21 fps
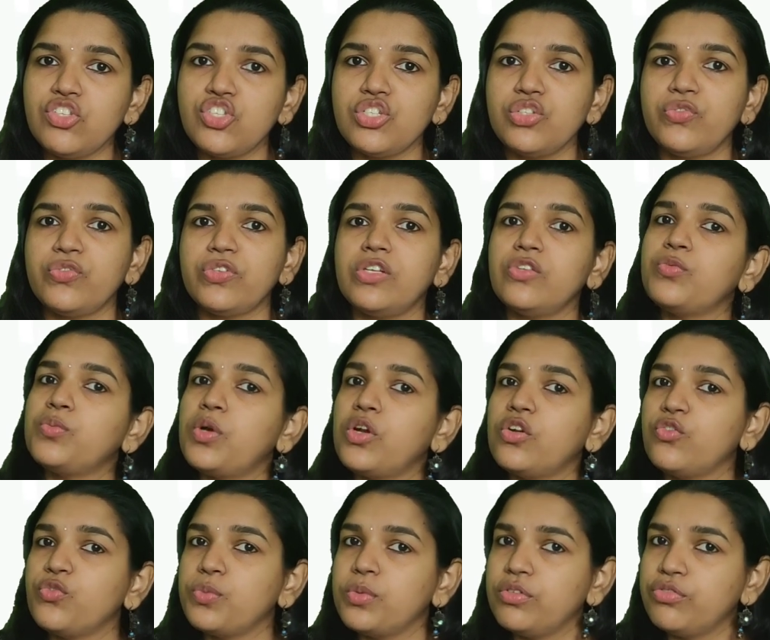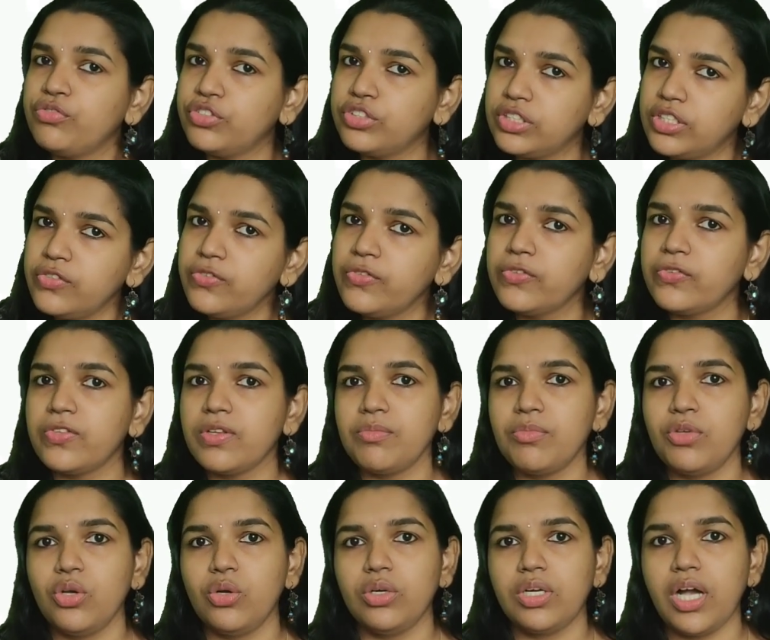which is responsible for this
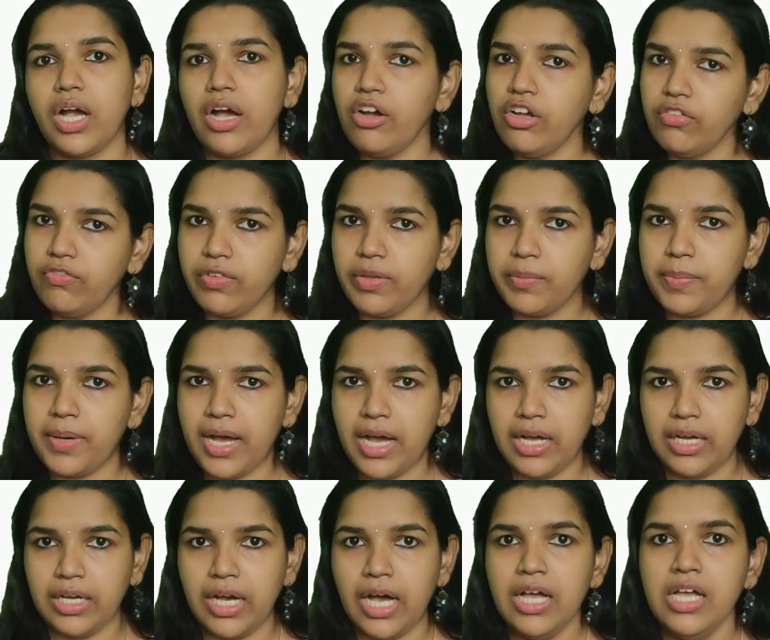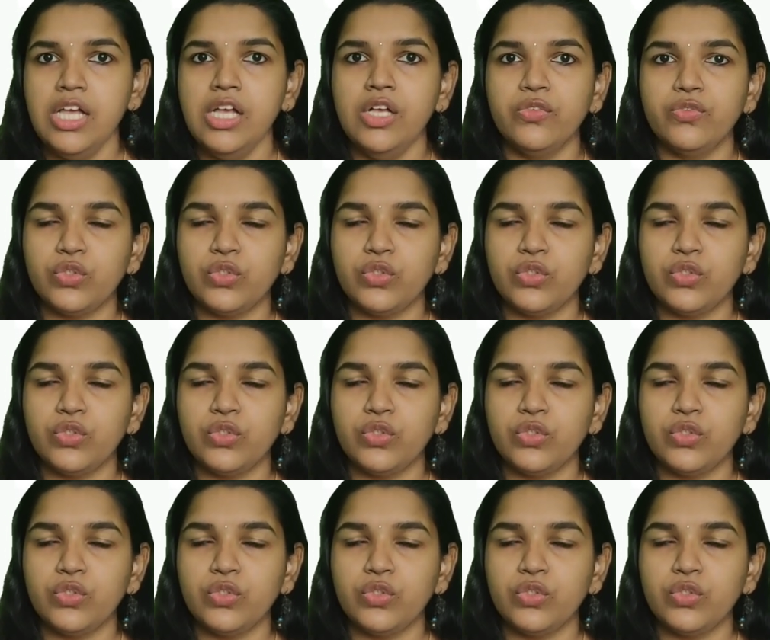samyoga or vibhaga.